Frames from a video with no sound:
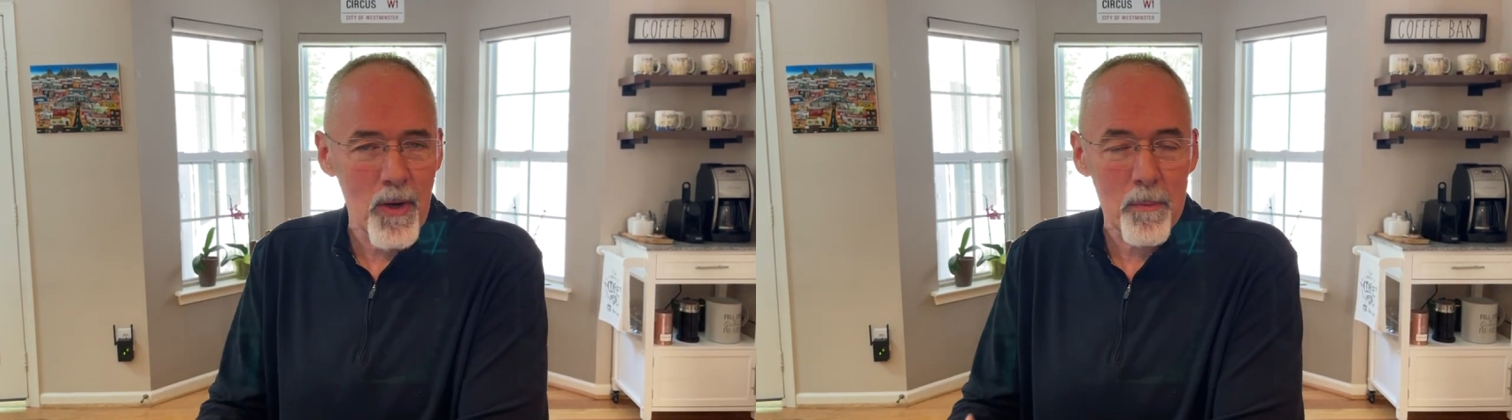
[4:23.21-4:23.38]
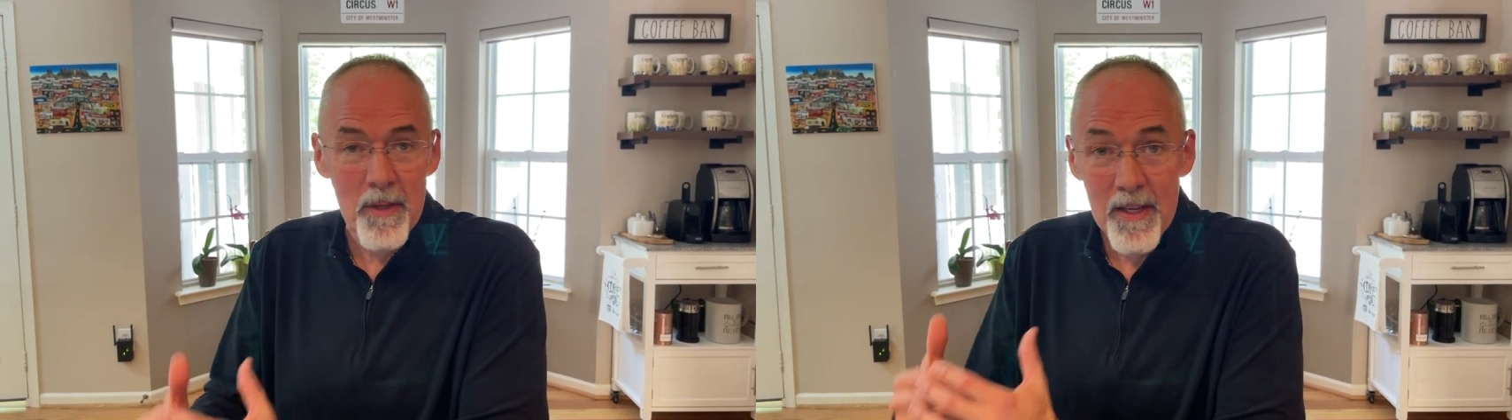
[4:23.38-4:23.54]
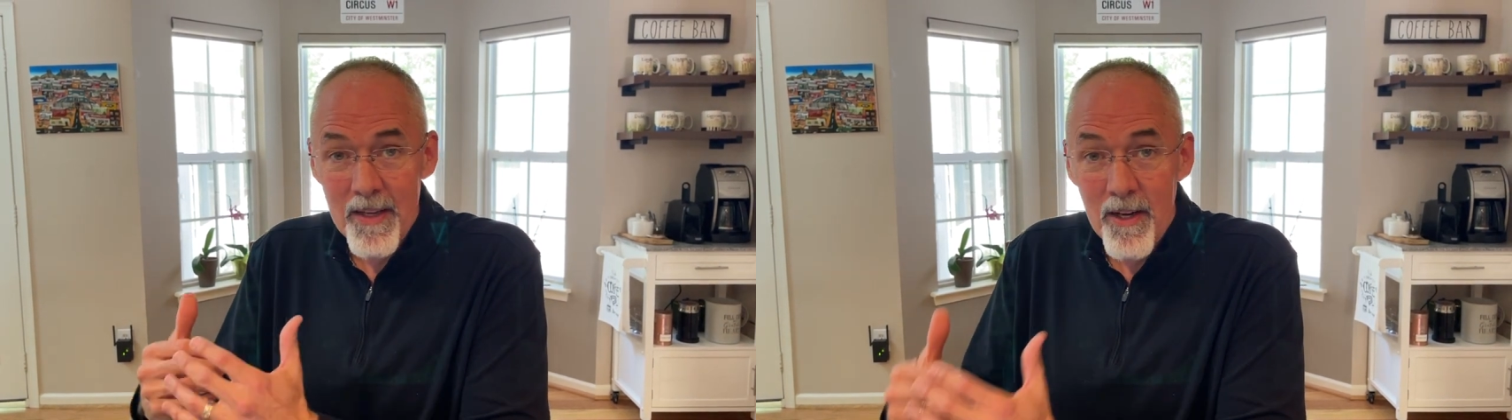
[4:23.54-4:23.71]
I'm
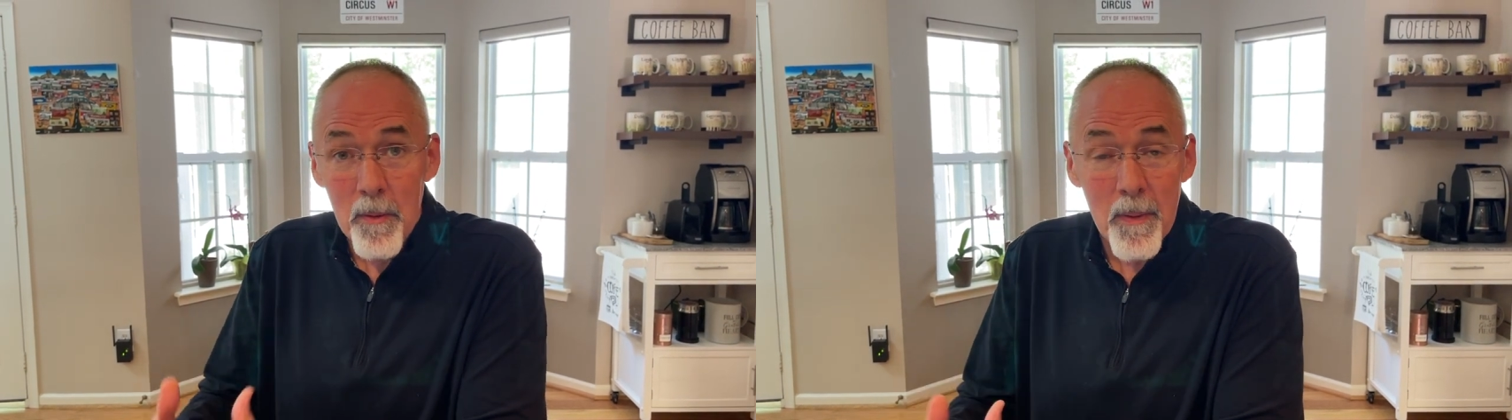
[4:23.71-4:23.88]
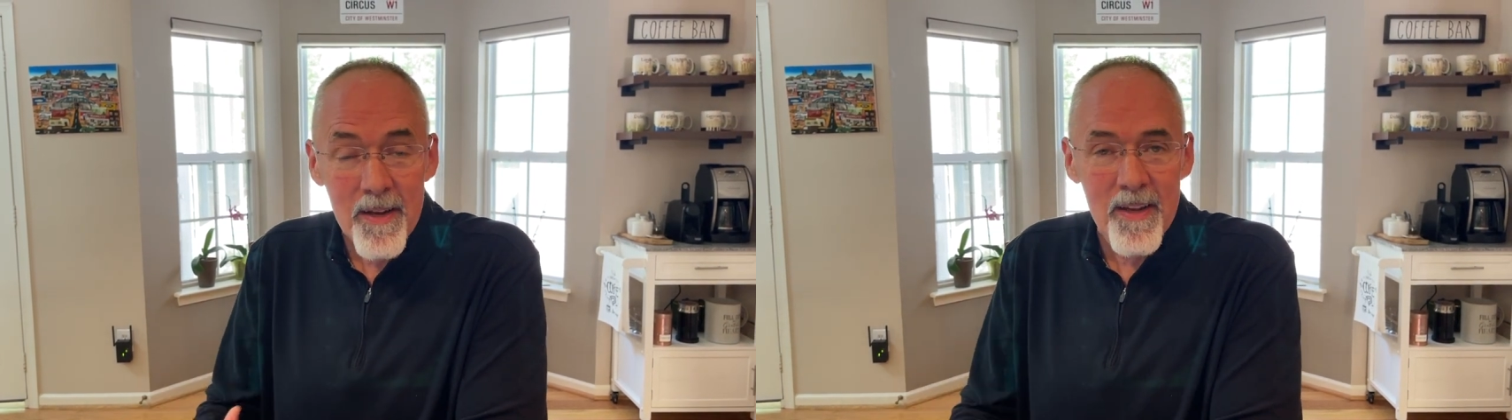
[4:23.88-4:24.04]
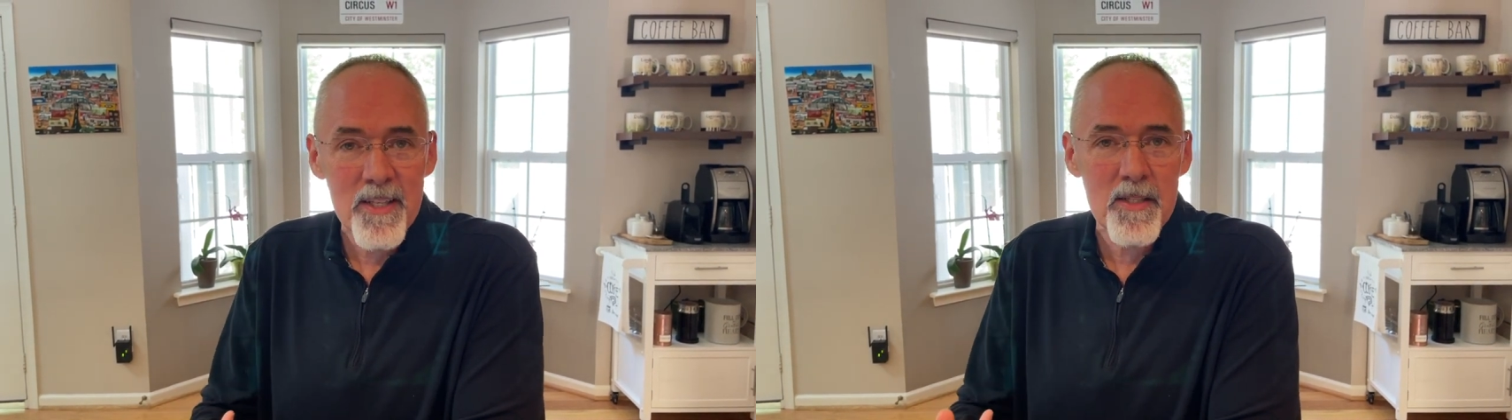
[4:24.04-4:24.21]
going to get on
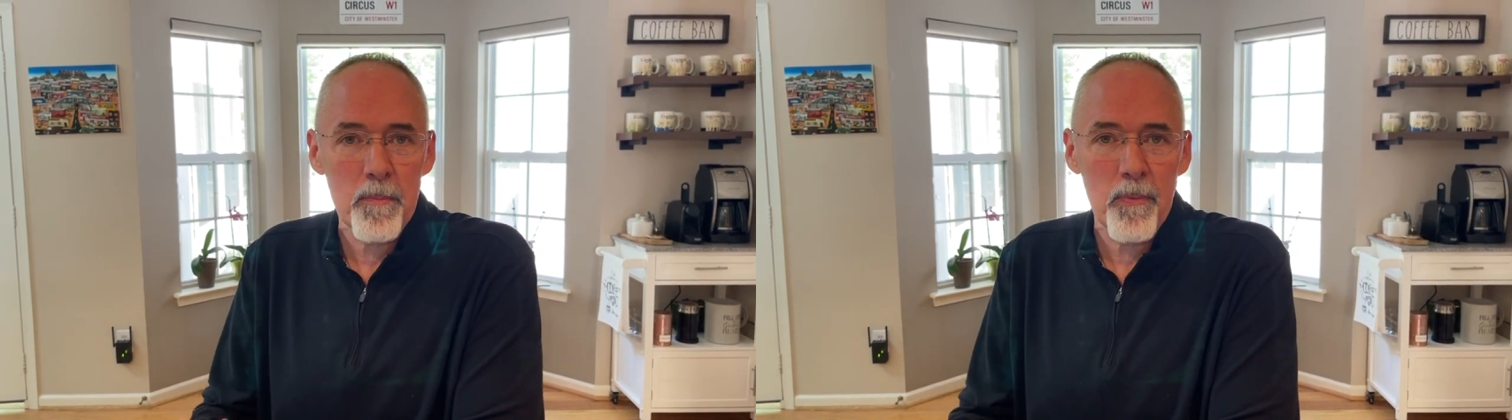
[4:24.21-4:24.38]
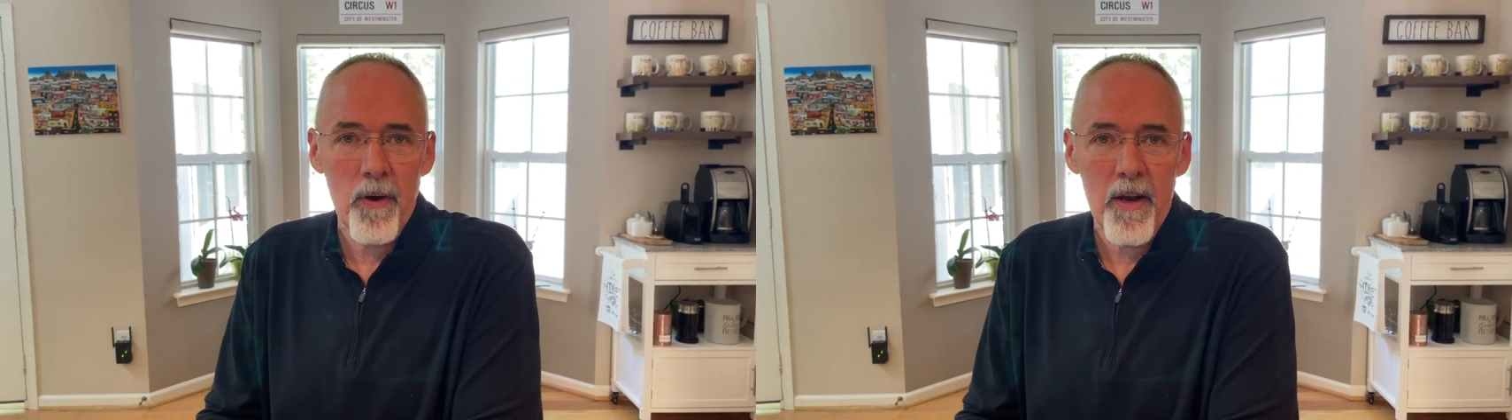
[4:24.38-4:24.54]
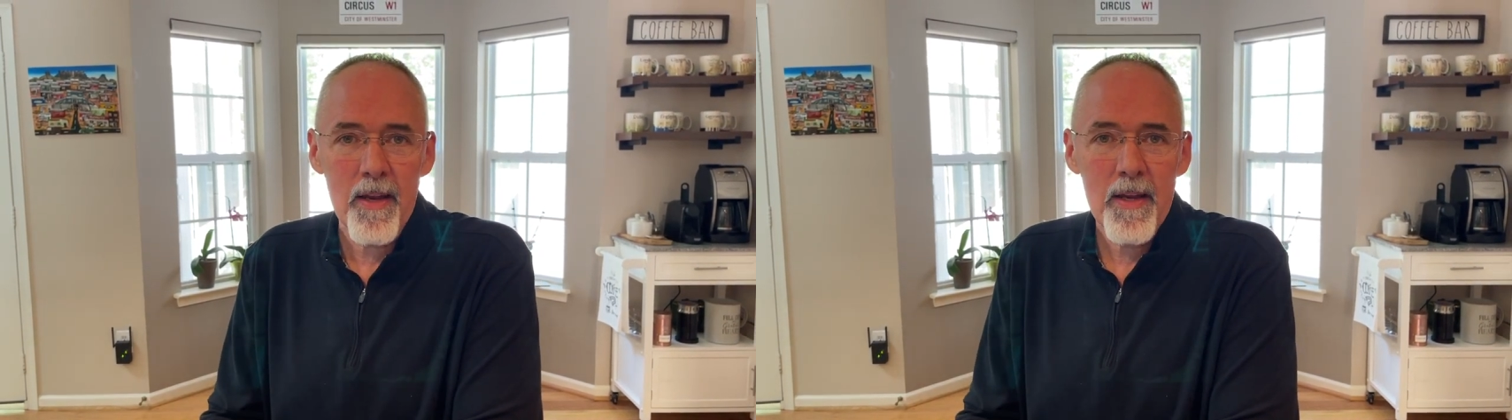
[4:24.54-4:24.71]
my knees and
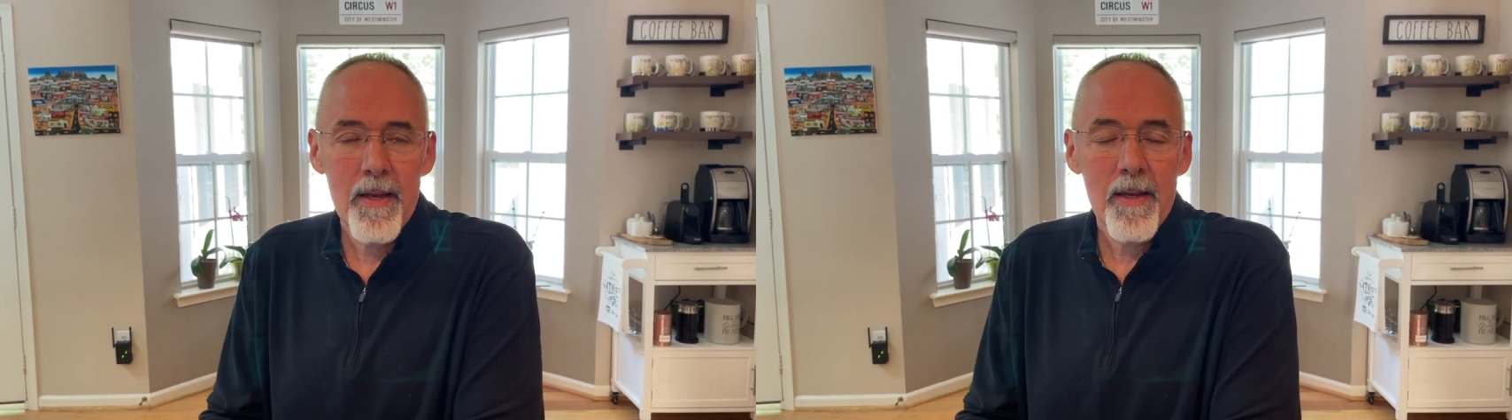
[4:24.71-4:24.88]
pray.